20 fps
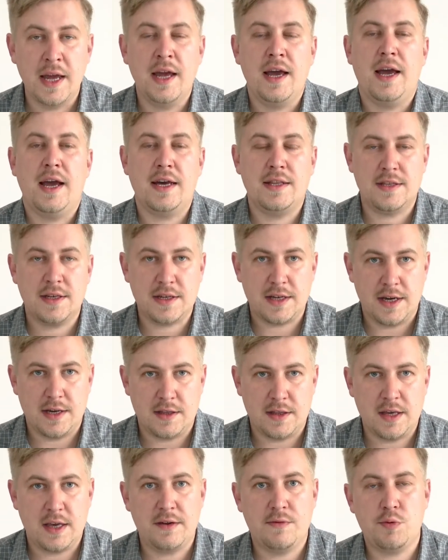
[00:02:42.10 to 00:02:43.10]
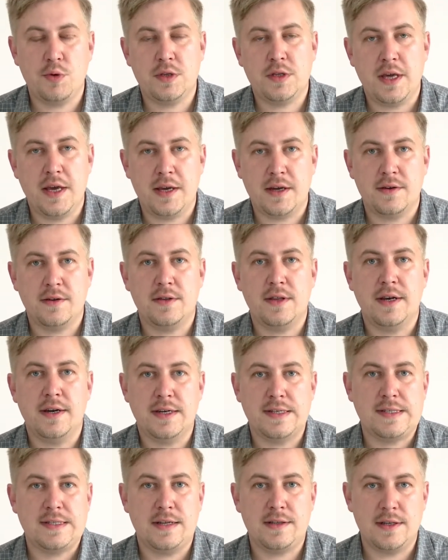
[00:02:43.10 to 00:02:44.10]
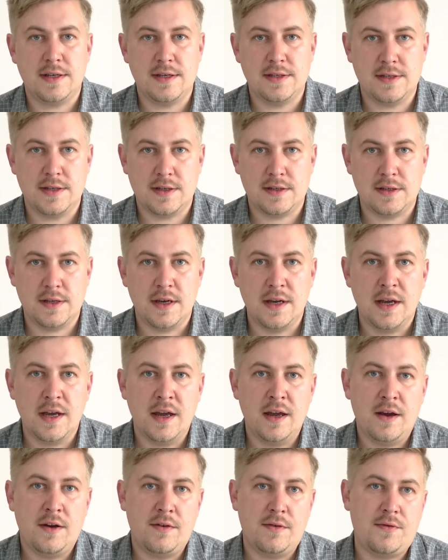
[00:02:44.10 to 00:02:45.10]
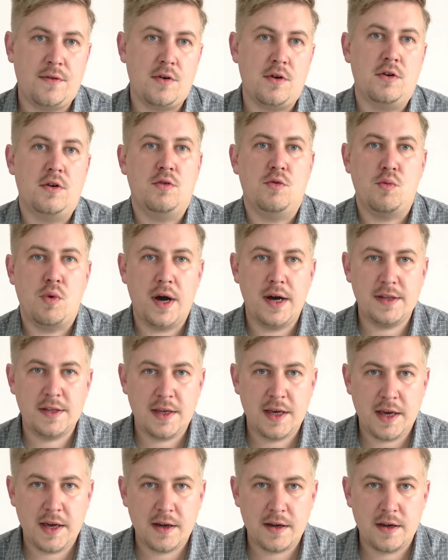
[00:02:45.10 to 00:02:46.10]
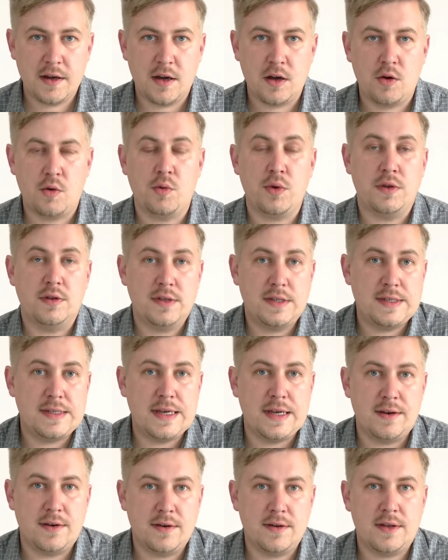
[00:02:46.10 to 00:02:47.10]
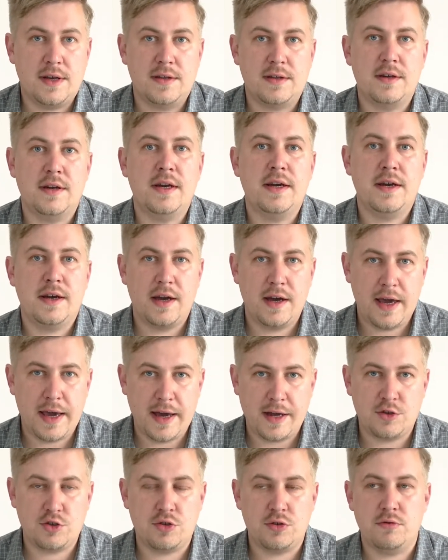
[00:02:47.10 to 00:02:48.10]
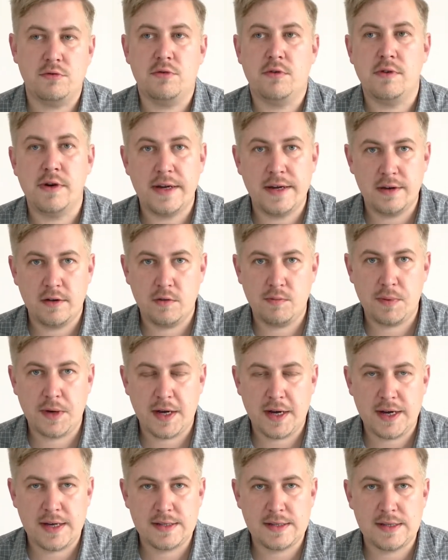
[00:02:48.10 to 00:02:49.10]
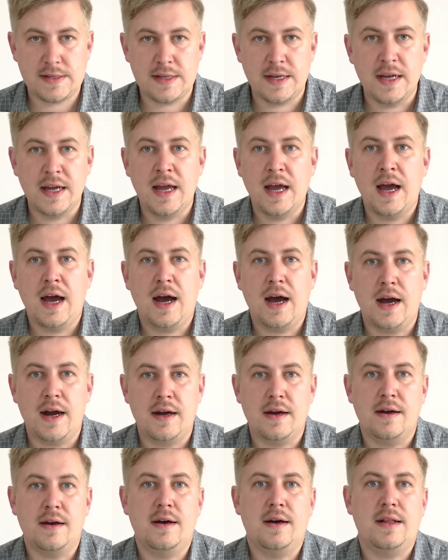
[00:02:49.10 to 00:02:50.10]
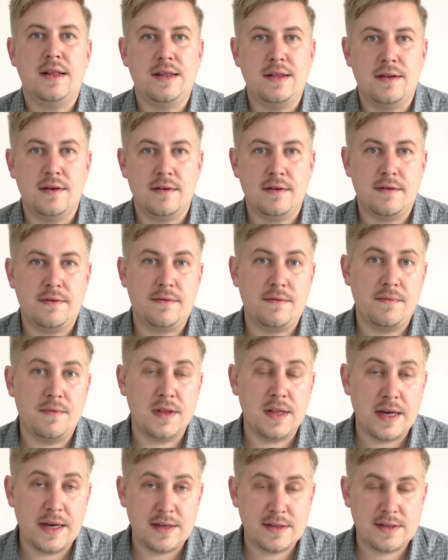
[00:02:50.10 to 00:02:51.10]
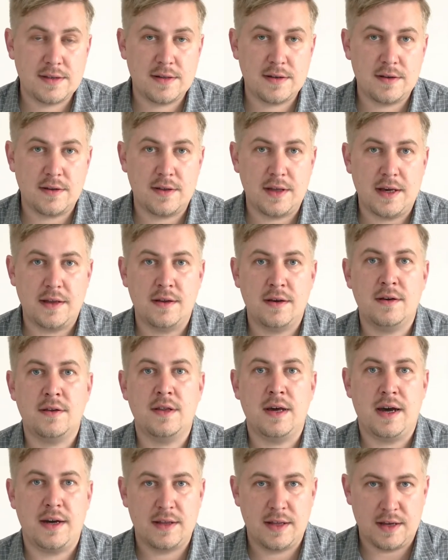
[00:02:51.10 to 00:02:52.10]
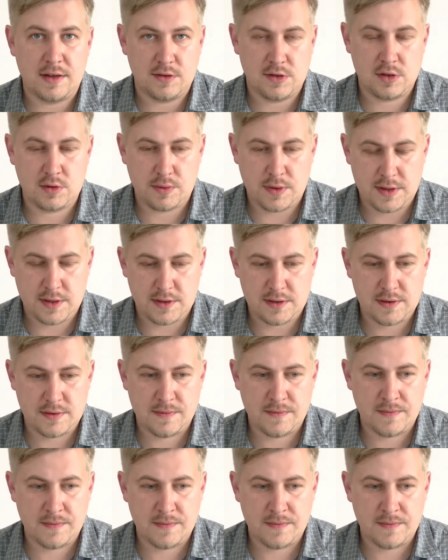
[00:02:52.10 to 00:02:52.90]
And again, if we take their statistics for 1 year, we'll see that actual real prices are less than the announced ones.